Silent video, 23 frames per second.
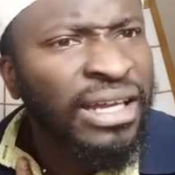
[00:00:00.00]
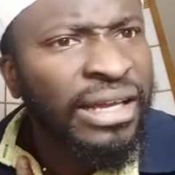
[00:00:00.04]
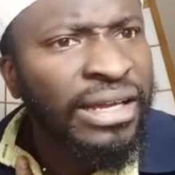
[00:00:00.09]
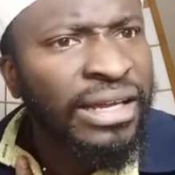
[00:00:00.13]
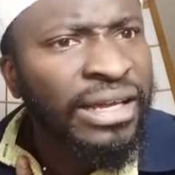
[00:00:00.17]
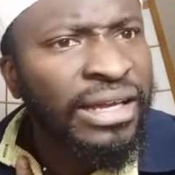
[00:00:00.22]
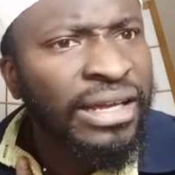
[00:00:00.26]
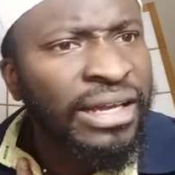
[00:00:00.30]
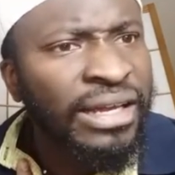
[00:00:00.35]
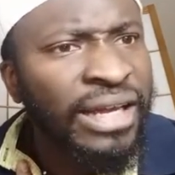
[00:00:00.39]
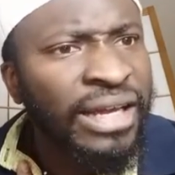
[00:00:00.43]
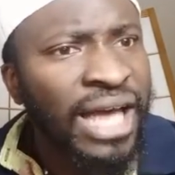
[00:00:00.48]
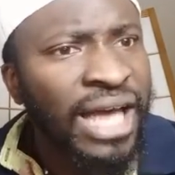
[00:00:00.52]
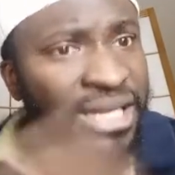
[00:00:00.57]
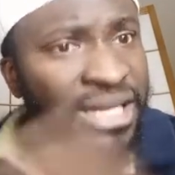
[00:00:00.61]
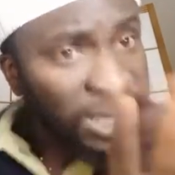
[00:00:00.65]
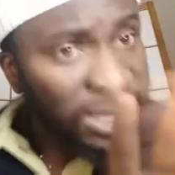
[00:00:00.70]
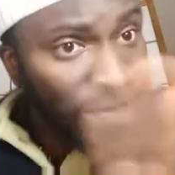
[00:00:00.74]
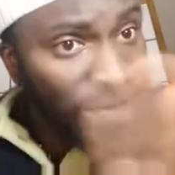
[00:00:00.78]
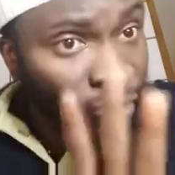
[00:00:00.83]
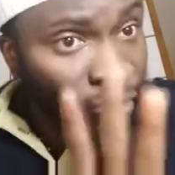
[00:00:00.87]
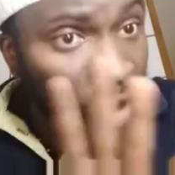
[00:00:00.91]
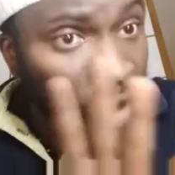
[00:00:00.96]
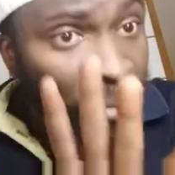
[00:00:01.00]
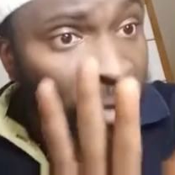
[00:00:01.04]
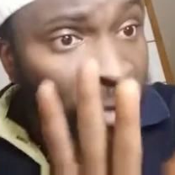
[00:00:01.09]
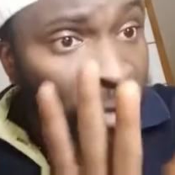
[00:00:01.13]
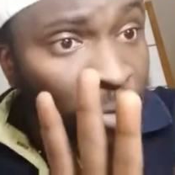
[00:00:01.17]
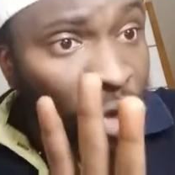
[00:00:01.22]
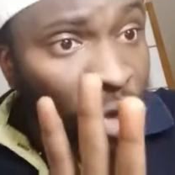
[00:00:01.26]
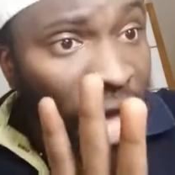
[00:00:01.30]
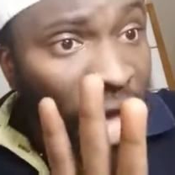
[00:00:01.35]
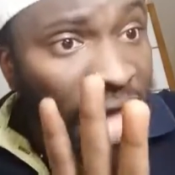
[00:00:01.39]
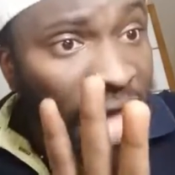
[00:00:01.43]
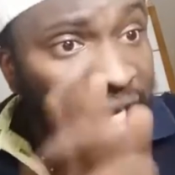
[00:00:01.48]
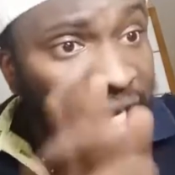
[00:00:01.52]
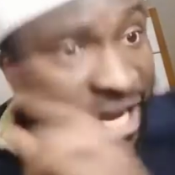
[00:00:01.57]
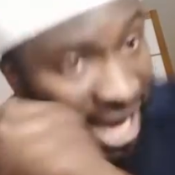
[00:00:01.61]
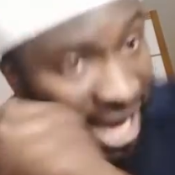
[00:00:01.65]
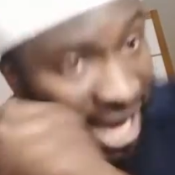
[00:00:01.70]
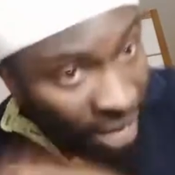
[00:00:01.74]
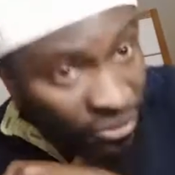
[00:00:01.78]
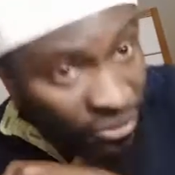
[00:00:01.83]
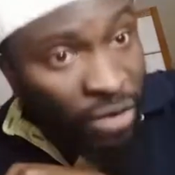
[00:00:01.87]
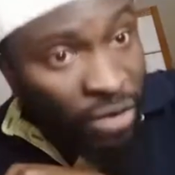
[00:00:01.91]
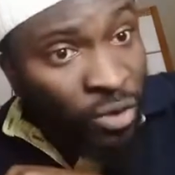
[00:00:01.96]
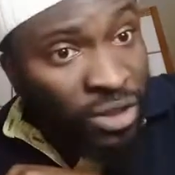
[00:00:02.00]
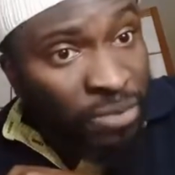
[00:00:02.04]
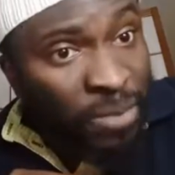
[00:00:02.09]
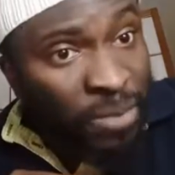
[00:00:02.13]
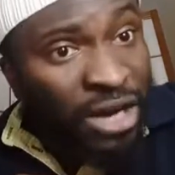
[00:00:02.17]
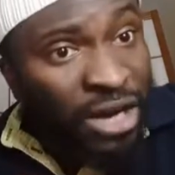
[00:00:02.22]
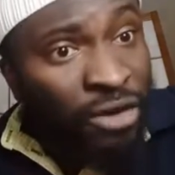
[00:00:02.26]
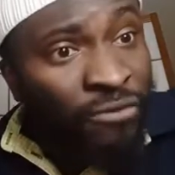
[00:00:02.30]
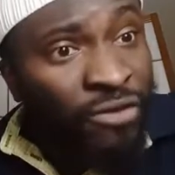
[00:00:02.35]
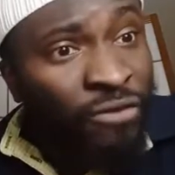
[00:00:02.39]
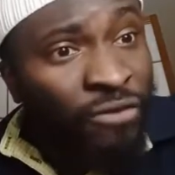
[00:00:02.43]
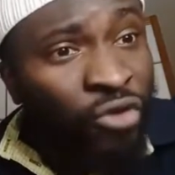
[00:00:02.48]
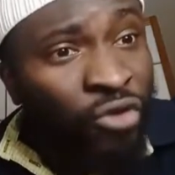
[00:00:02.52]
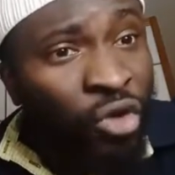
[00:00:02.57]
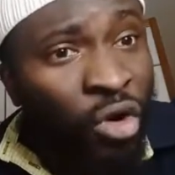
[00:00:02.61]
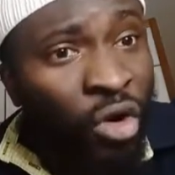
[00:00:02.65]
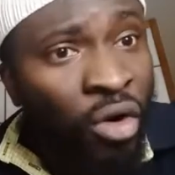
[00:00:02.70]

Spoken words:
And still four people had, and Hafsa was part of the four.